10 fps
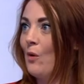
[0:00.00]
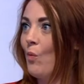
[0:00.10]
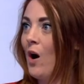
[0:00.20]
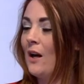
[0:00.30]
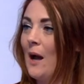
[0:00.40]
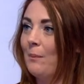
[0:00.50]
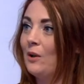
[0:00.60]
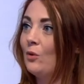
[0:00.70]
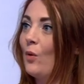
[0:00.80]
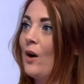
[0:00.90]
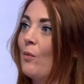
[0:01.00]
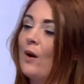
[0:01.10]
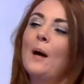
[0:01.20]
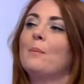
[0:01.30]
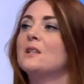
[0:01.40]
what happened
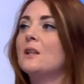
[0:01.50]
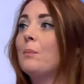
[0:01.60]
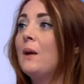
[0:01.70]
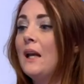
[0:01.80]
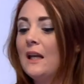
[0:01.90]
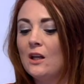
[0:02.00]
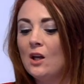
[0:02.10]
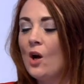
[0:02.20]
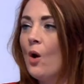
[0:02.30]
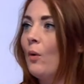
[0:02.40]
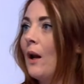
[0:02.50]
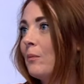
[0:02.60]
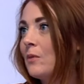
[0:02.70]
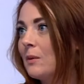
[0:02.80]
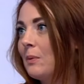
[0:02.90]
to the plane, what
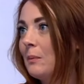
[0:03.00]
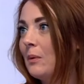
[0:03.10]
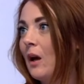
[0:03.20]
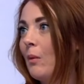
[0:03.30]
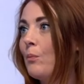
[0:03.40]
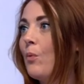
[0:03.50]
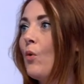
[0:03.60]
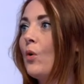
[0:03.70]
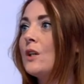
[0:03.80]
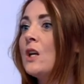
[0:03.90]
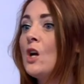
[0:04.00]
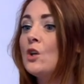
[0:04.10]
to the people on board.